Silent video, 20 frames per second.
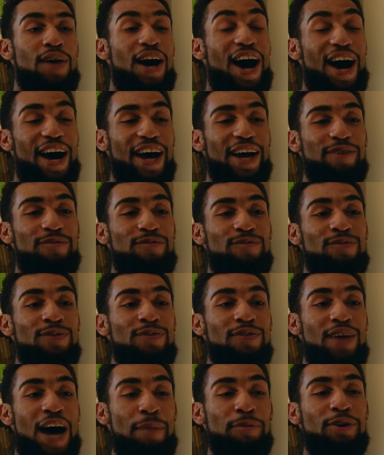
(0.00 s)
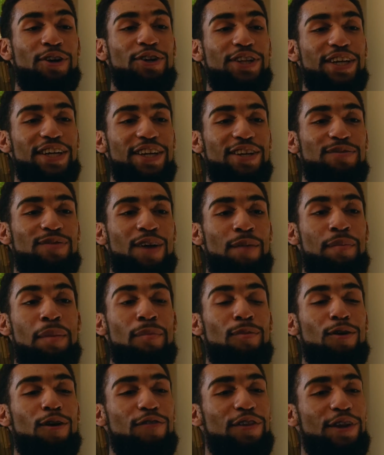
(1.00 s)
Hi, I'm Khalid, a
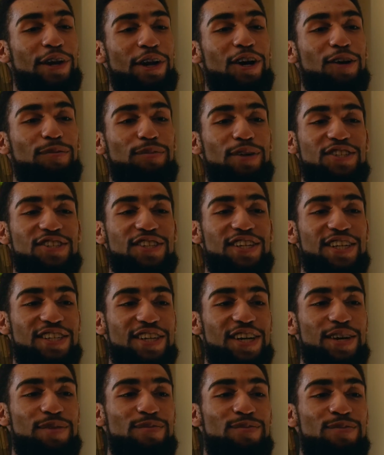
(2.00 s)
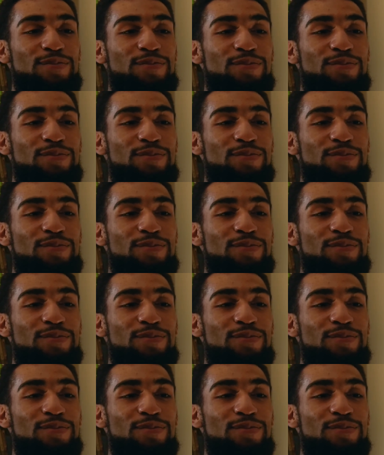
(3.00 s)
member of the Neuroplicity team.